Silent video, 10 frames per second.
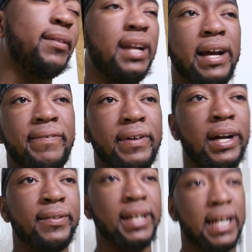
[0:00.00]
I already have
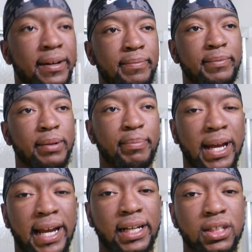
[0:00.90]
I already have the
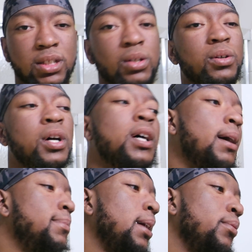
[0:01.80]
paint, so
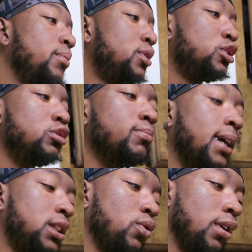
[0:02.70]
I'm not too
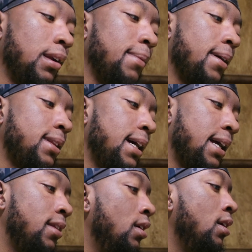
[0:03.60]
much worried about
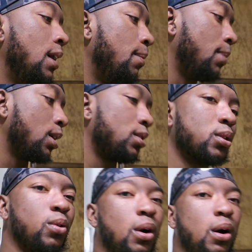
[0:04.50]
that. I'm not
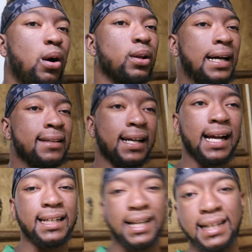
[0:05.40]
gonna go all out like
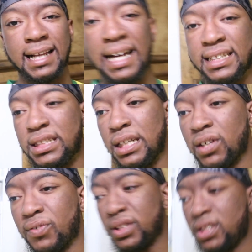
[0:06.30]
I did last
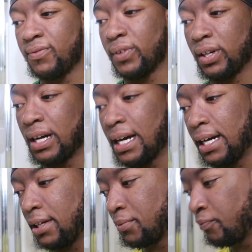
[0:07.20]
year for for
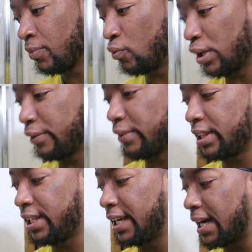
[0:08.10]
uh, with
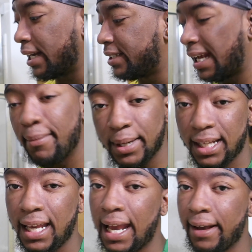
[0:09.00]
with the uh,
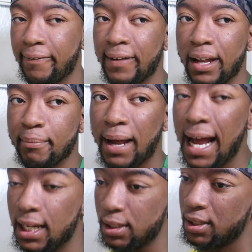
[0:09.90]
Demon King Finn
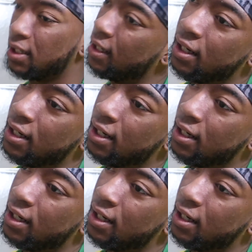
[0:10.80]
Bálor.